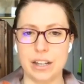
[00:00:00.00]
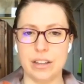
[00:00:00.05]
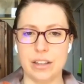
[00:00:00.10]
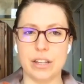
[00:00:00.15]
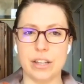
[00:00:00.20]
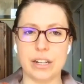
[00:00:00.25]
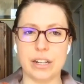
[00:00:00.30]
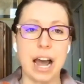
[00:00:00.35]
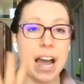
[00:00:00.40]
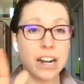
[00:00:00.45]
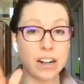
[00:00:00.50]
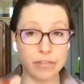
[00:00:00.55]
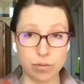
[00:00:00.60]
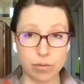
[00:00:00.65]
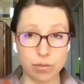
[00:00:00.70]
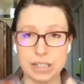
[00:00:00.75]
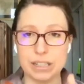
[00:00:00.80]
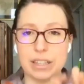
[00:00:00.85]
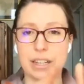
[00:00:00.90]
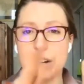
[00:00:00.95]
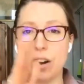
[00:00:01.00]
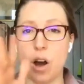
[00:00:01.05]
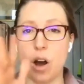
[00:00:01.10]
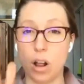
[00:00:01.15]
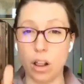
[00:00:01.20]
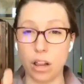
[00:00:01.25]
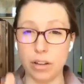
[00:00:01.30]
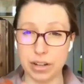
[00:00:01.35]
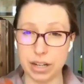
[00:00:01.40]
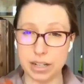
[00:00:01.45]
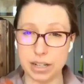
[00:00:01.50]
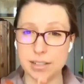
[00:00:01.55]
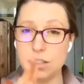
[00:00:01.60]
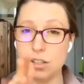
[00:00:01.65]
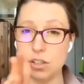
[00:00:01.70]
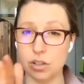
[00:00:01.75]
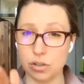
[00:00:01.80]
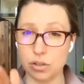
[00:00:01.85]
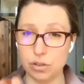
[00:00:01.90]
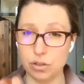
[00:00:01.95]
the kind of work that all of us
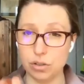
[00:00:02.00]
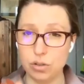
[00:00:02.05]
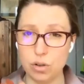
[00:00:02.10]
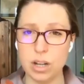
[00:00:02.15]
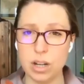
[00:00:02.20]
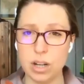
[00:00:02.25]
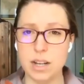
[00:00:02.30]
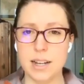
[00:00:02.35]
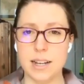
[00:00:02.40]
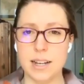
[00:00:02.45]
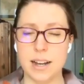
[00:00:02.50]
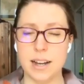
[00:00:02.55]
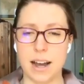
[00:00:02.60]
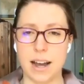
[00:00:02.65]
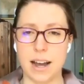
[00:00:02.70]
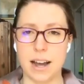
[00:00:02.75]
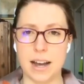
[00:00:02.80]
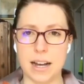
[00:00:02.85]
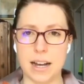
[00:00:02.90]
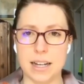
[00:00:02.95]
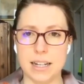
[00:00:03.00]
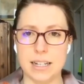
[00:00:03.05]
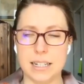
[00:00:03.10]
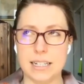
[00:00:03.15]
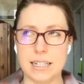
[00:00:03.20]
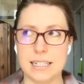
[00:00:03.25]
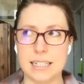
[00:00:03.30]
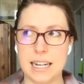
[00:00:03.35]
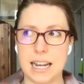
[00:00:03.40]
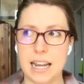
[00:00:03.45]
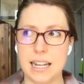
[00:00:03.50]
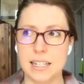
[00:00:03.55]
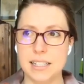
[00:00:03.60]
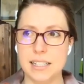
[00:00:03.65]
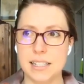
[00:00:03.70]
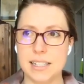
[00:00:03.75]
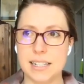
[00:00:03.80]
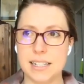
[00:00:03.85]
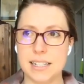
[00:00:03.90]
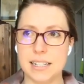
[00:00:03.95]
do uh,
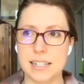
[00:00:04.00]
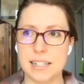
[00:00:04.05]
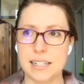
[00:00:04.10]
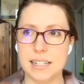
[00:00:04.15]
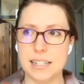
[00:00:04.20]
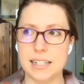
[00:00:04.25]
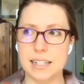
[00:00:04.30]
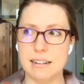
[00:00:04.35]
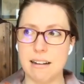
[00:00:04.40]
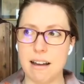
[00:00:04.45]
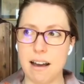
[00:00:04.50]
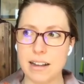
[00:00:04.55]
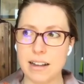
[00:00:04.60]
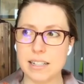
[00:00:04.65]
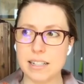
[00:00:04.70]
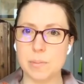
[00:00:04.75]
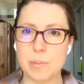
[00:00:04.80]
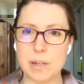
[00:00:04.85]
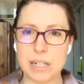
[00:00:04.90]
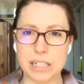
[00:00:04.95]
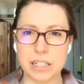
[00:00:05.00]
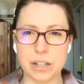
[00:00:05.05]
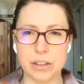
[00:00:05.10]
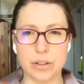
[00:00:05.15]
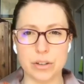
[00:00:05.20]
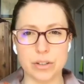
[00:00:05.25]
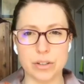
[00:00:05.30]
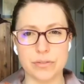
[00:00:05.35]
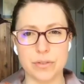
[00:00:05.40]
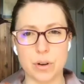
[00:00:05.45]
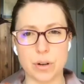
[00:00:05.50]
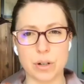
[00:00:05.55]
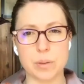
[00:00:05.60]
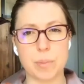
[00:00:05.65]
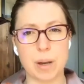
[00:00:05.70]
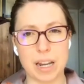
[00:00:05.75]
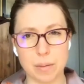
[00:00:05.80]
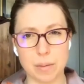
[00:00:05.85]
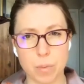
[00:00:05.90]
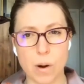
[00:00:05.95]
tends to not speak to those folks'
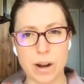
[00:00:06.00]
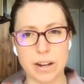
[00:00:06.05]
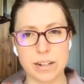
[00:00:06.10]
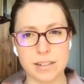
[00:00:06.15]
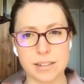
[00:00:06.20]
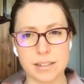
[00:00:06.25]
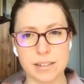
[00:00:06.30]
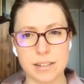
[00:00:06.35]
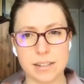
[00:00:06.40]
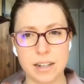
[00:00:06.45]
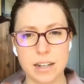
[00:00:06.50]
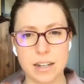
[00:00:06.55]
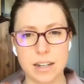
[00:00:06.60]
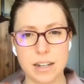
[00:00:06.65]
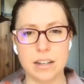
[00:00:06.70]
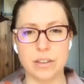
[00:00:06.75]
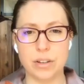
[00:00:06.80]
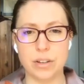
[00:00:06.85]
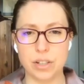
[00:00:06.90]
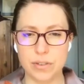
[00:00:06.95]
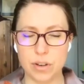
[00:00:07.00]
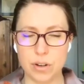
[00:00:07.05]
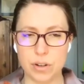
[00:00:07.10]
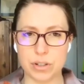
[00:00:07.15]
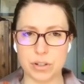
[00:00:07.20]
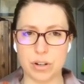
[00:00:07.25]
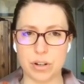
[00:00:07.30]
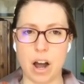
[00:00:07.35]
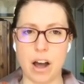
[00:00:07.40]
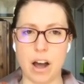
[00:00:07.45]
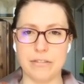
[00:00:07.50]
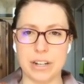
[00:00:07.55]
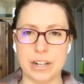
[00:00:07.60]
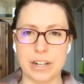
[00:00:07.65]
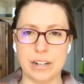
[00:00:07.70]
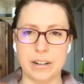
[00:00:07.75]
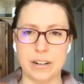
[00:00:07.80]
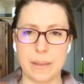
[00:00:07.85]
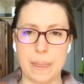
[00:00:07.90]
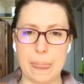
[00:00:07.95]
pain points. Those folks are
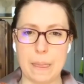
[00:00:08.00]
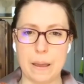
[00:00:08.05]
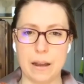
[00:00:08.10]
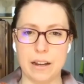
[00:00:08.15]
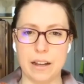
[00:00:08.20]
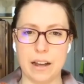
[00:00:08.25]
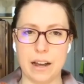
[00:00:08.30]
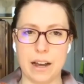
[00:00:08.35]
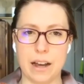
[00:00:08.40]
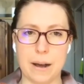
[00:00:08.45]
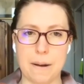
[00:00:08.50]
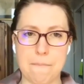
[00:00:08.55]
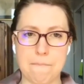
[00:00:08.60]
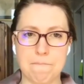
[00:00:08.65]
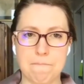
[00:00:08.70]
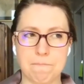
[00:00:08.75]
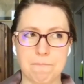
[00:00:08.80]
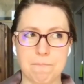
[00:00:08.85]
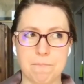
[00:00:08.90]
often um,